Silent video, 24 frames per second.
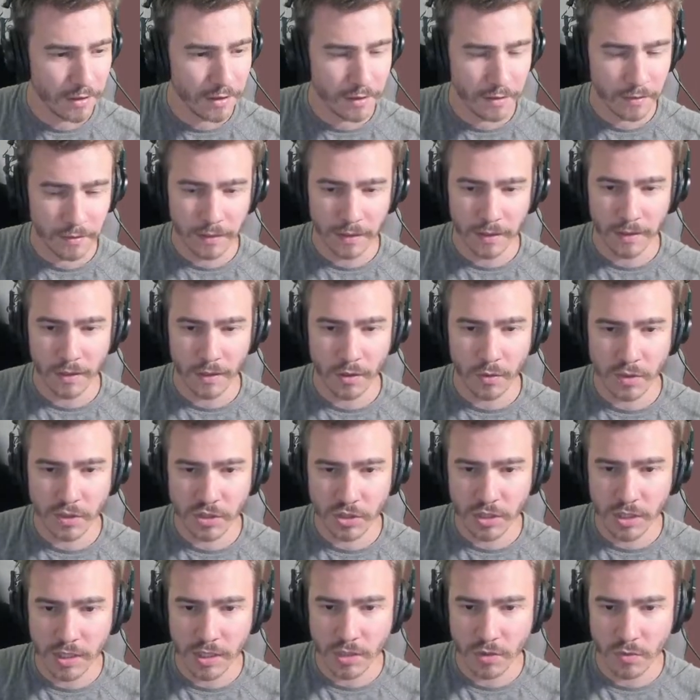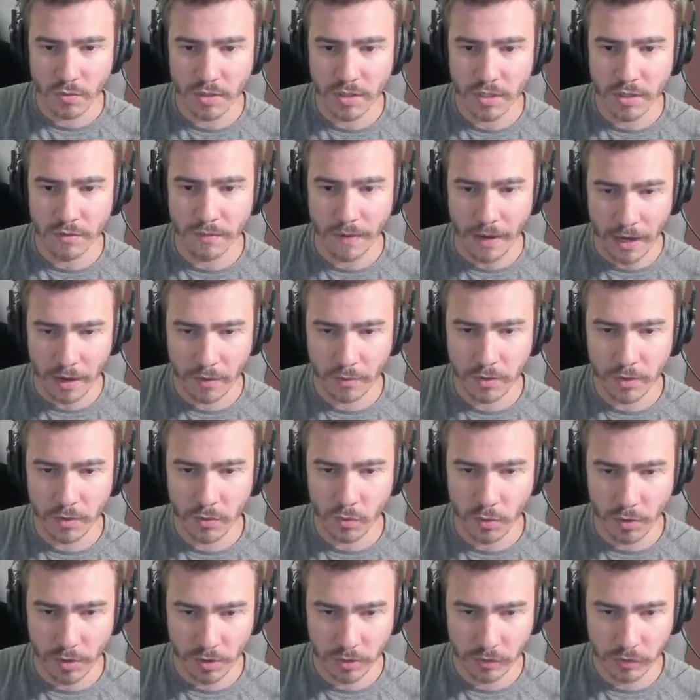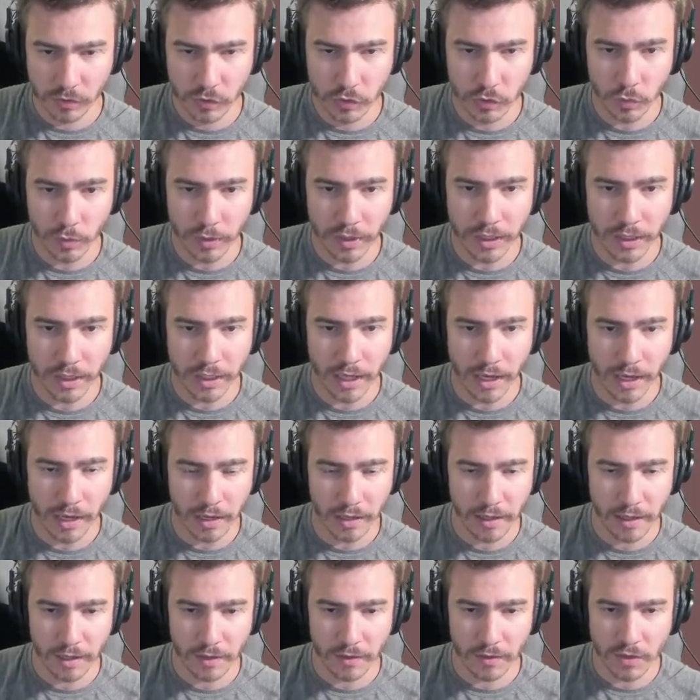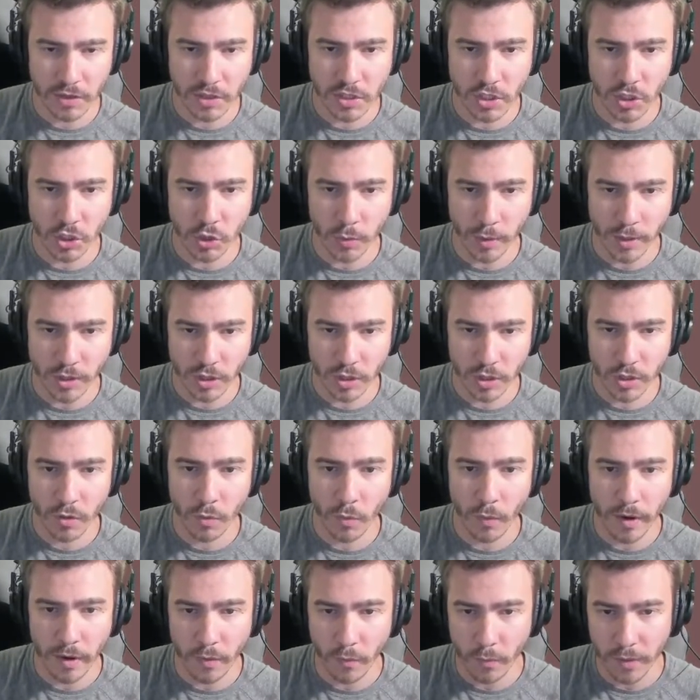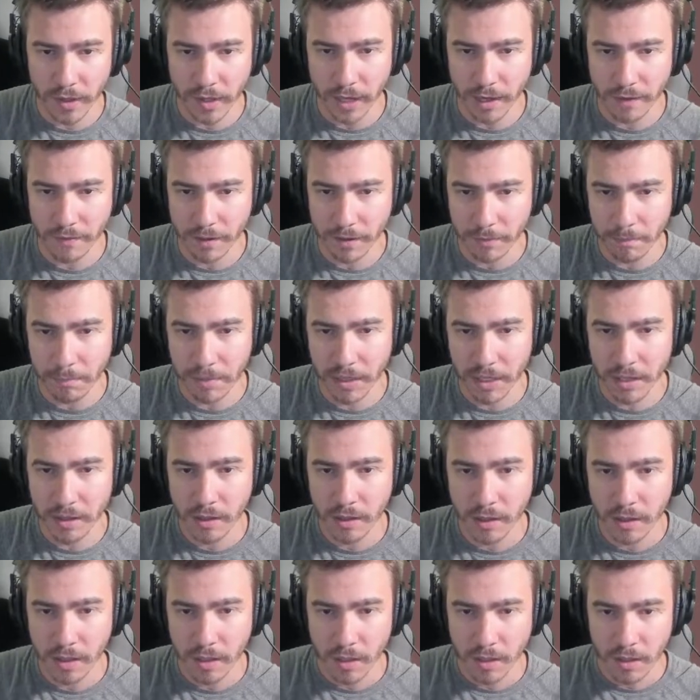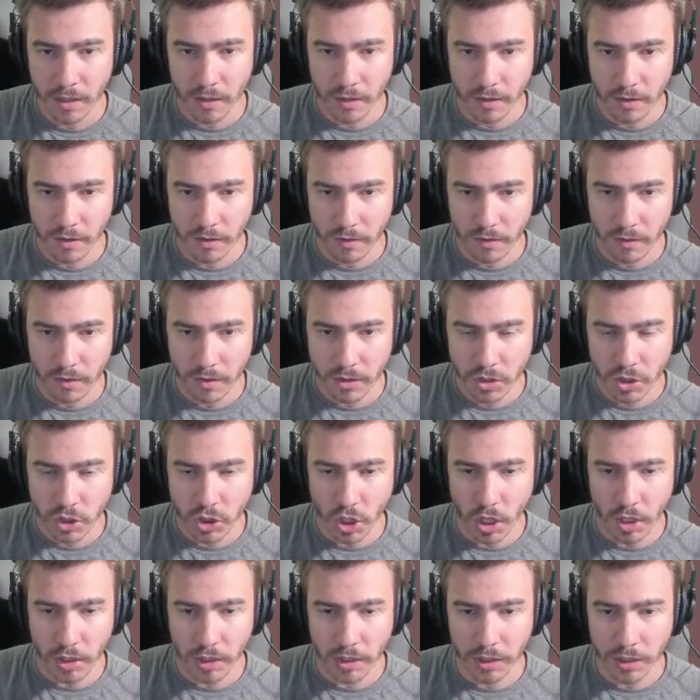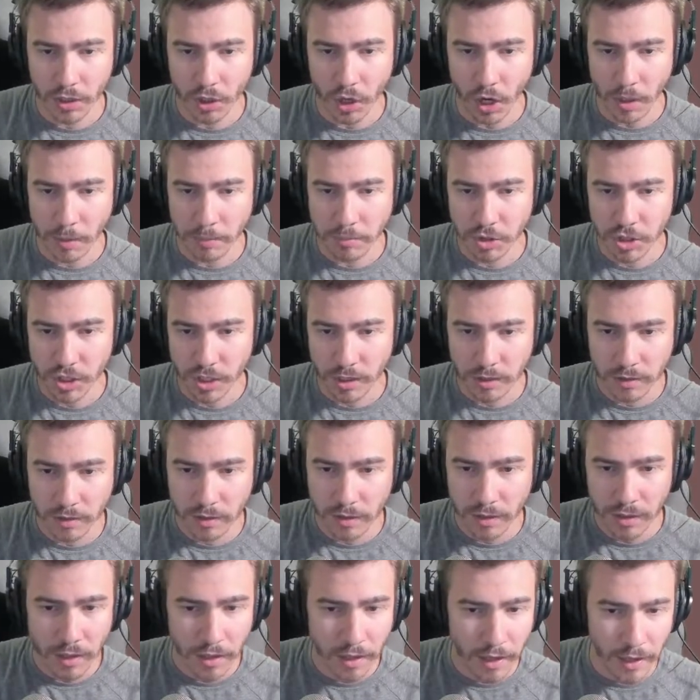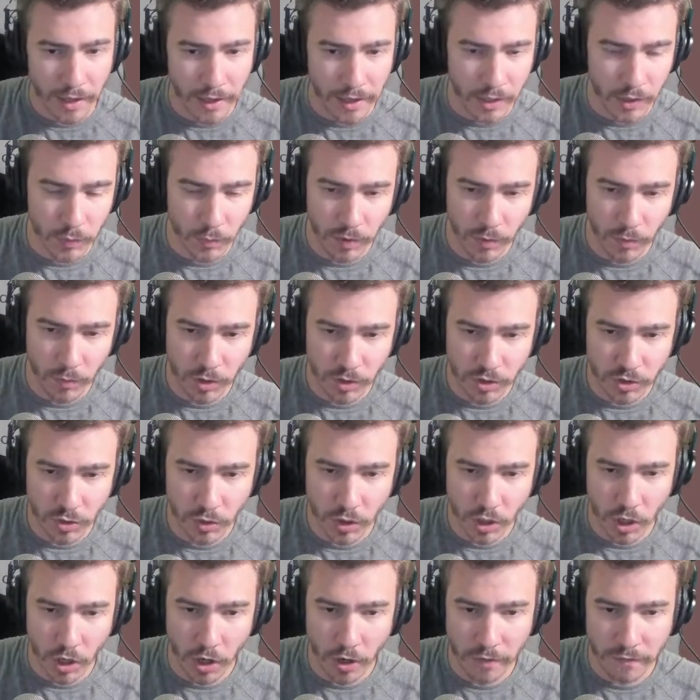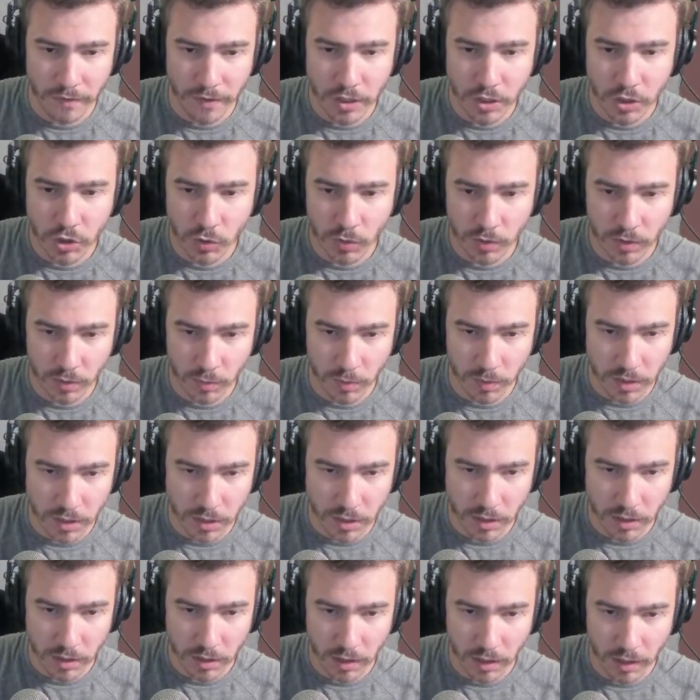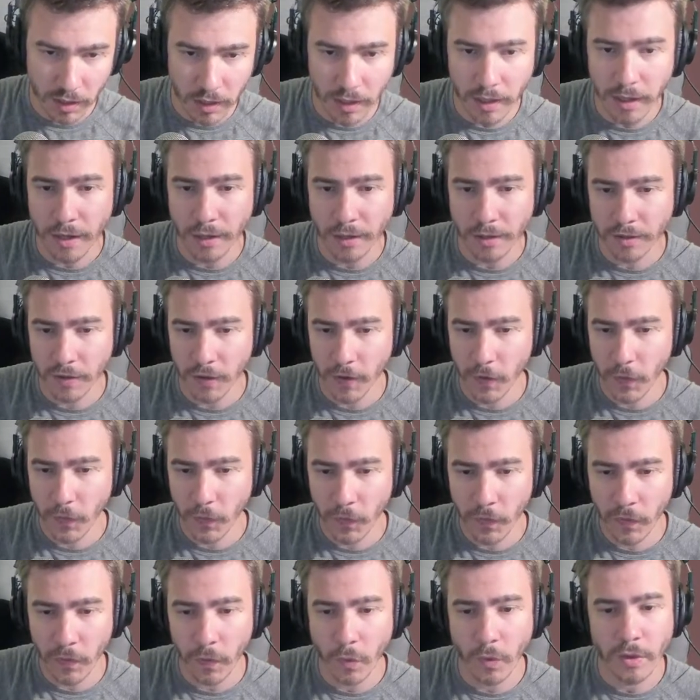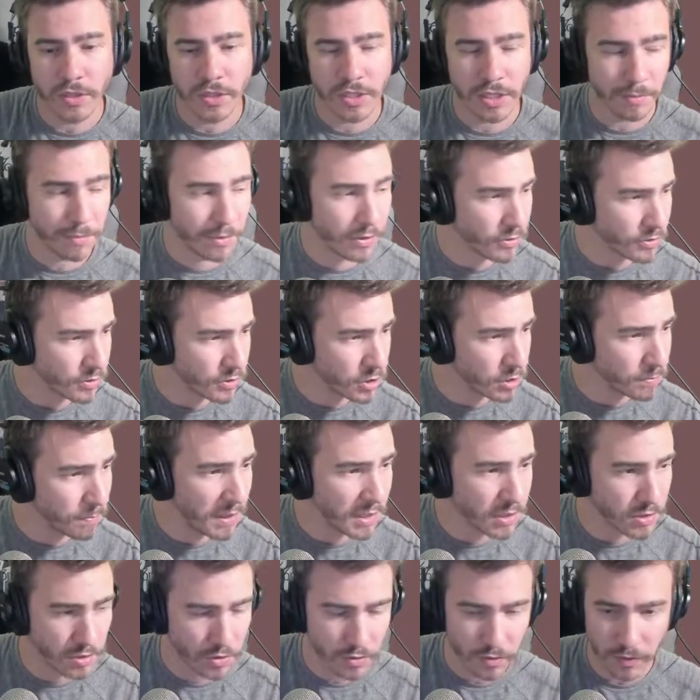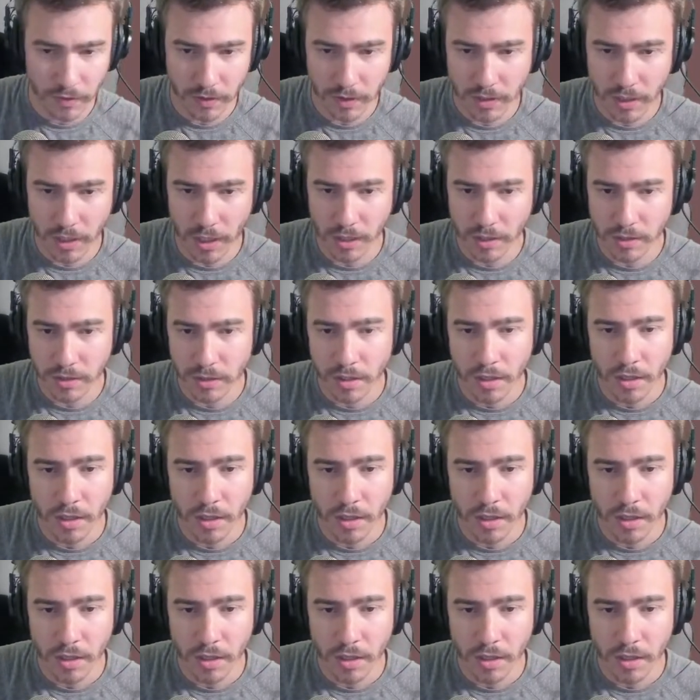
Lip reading: The question has arisen of how in the world do we get this situation where we have a big solid object and we want to carve into it with a tunnel or some other spacer in this case.